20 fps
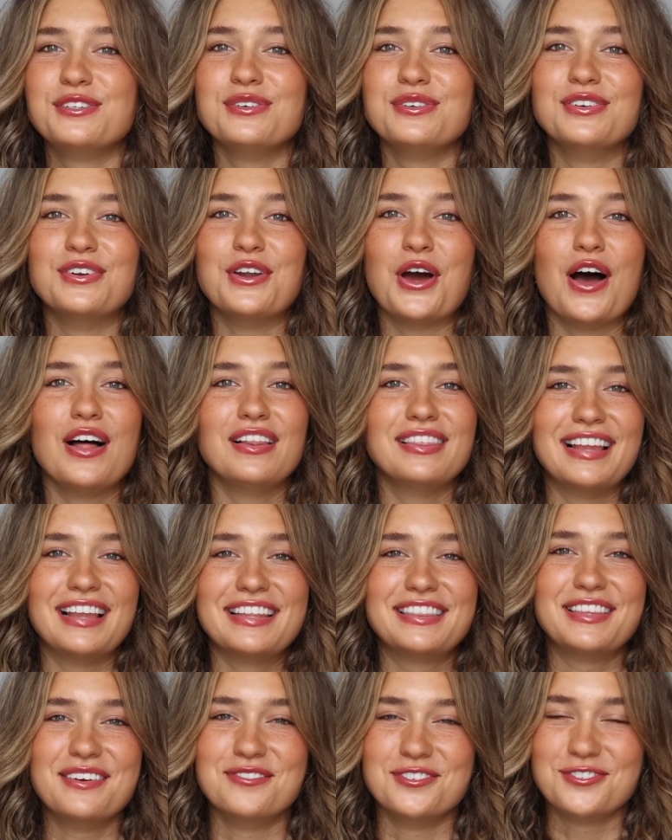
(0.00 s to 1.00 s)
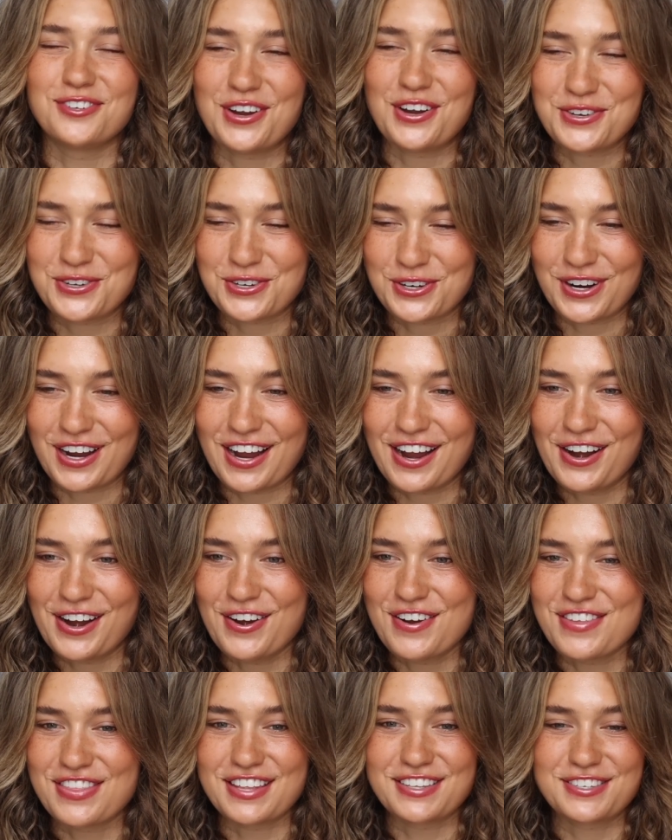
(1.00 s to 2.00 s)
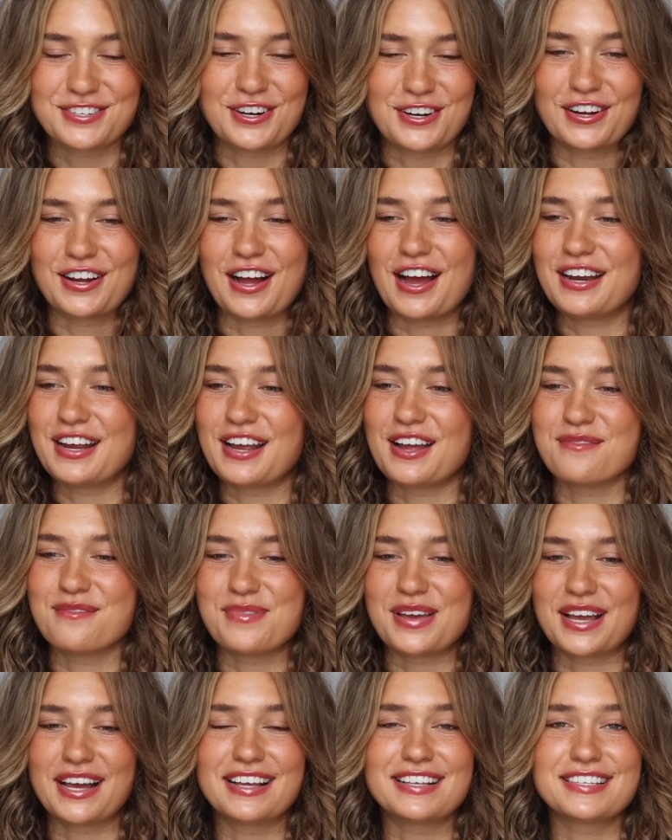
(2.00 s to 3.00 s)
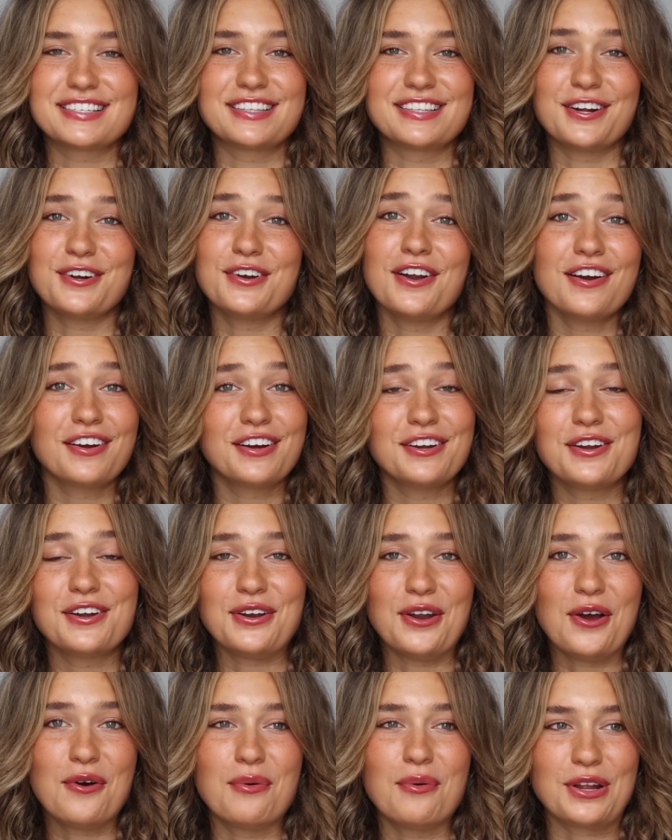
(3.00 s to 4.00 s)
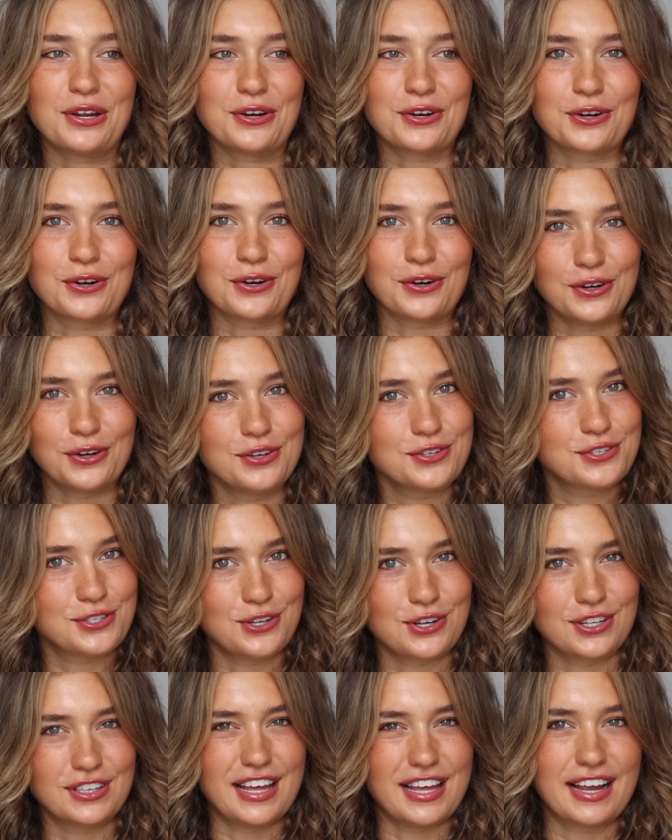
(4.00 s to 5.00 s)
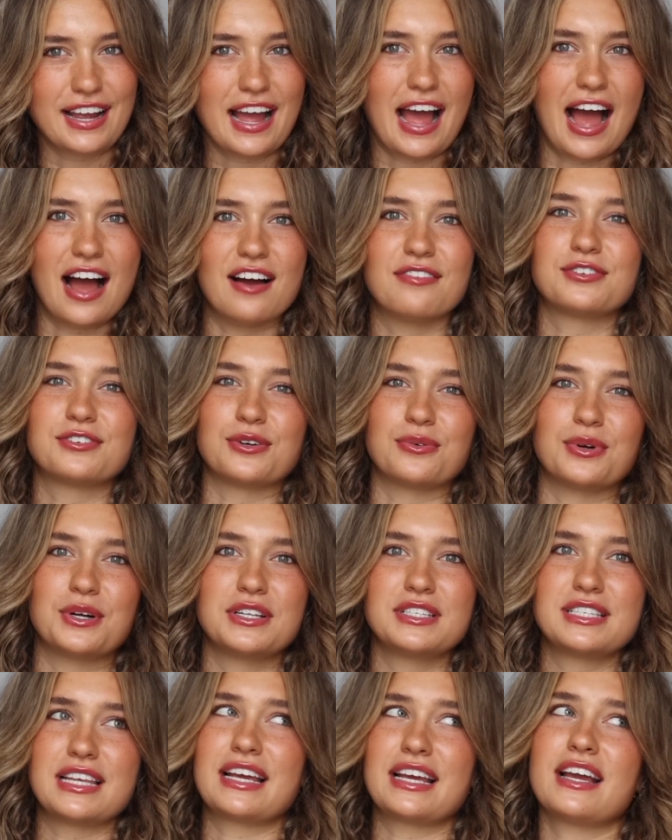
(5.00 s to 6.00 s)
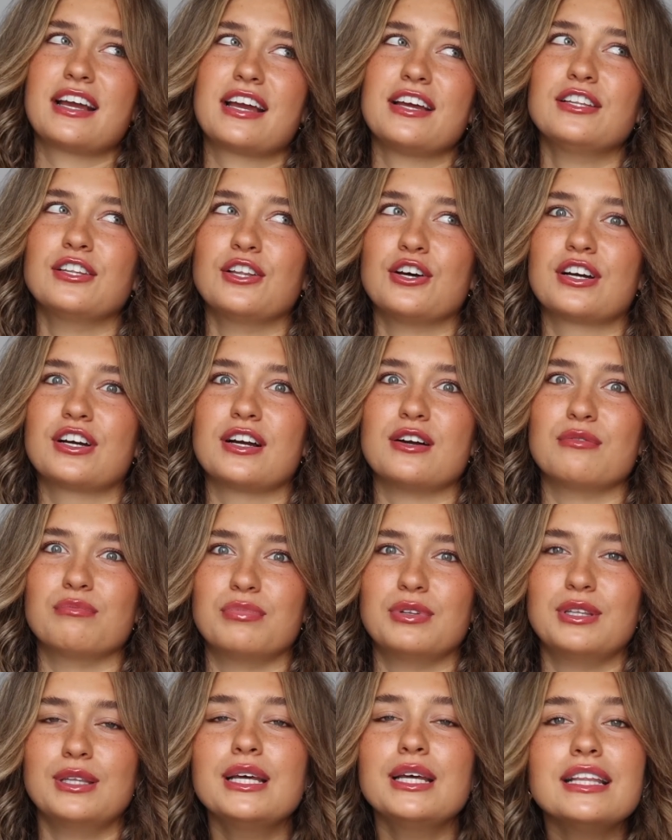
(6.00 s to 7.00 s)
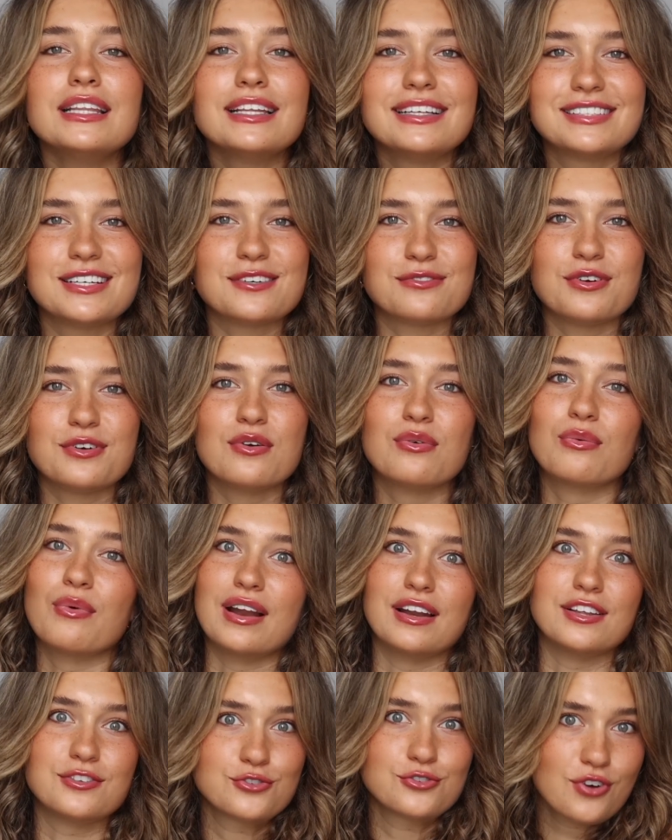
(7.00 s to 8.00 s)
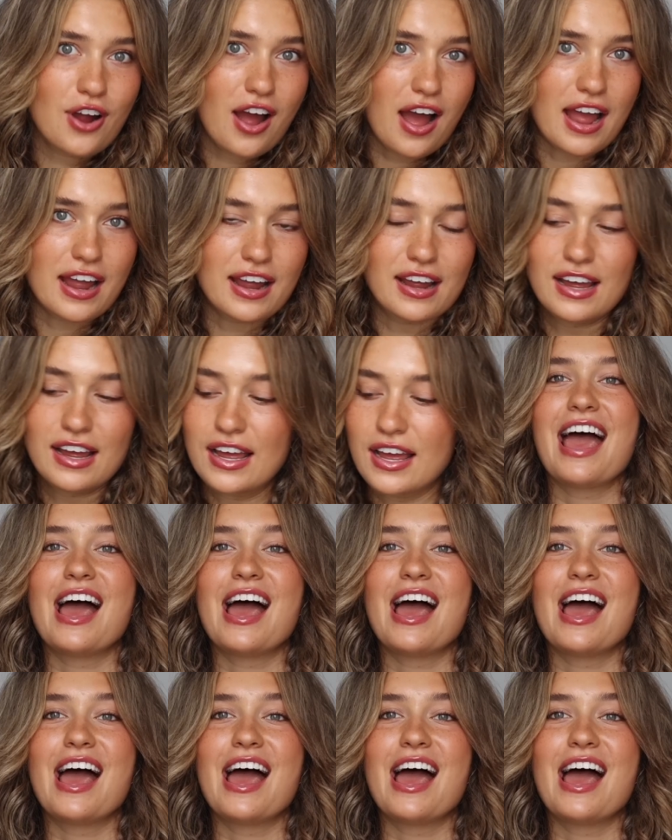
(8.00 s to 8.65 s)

Do not let them drench your hair and then start cutting it, because they're not going to know what your curls look like afterwards. It can look completely different when it's dry.